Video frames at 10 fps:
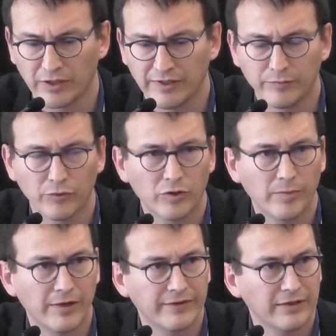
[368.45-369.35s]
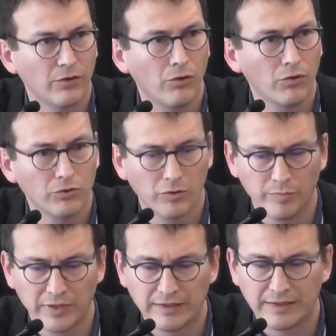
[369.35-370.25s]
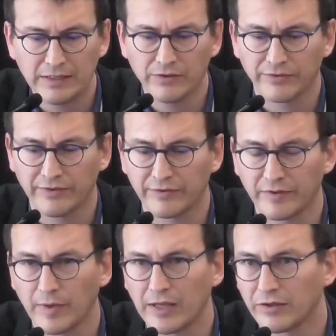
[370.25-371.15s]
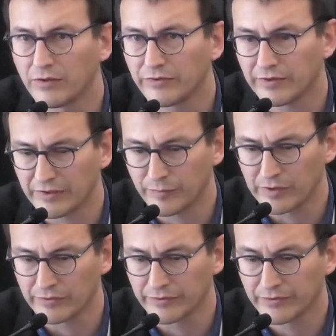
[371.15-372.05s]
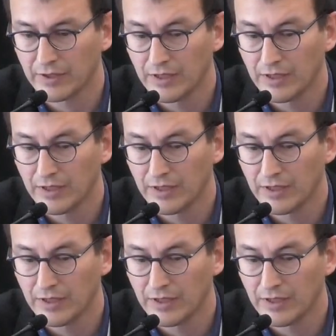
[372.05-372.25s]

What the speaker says: It's more about that whole complete ecosystem and the user experience.